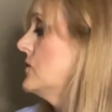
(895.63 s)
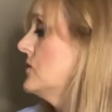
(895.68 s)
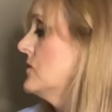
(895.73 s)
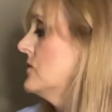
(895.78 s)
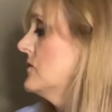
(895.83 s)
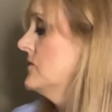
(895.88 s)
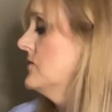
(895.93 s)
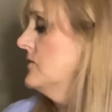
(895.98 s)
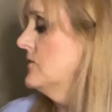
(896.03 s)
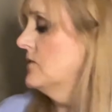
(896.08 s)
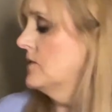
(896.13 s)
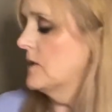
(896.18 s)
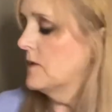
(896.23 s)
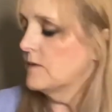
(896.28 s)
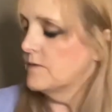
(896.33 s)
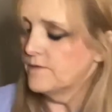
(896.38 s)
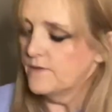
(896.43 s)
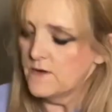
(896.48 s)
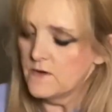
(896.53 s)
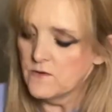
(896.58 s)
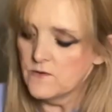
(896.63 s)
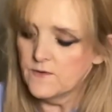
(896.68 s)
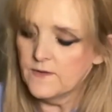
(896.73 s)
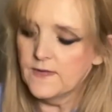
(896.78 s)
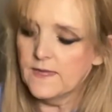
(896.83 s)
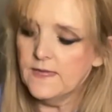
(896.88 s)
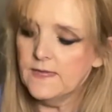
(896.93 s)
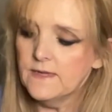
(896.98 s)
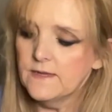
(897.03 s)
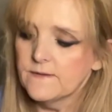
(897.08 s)
What have we got
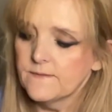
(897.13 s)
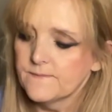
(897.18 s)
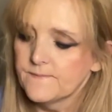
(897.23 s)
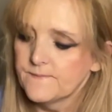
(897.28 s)
here?